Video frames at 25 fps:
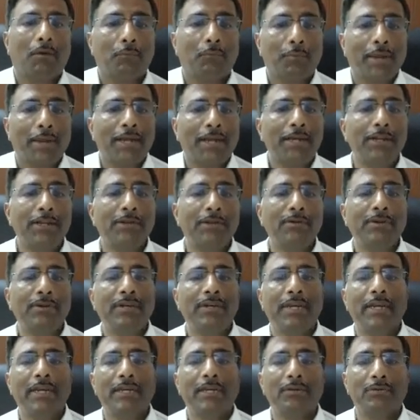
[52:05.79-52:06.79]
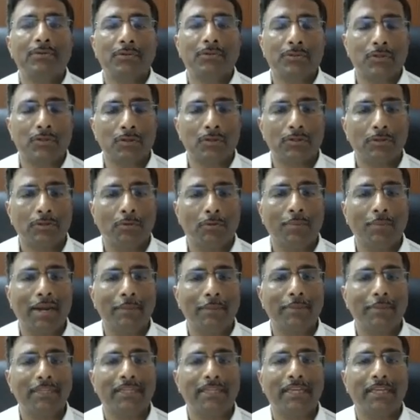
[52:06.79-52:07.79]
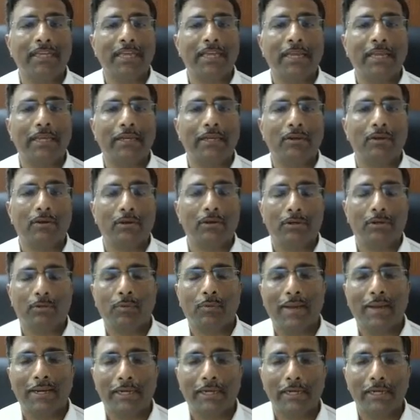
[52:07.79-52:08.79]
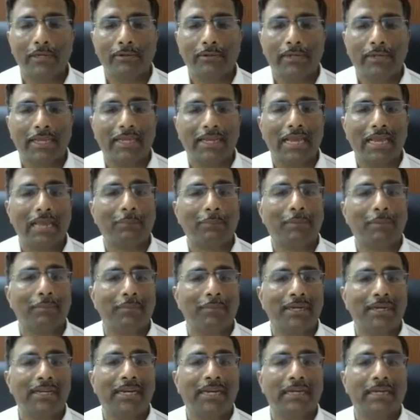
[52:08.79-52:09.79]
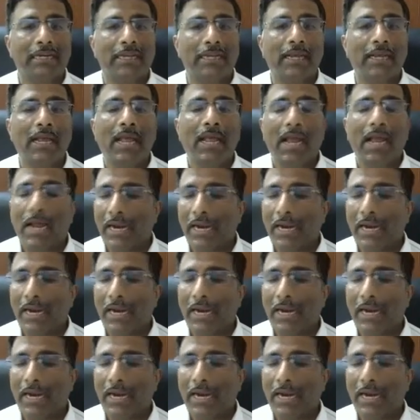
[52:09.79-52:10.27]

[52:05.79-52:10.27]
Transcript: when do you need to, so you might be thinking, do I need to take help immediately?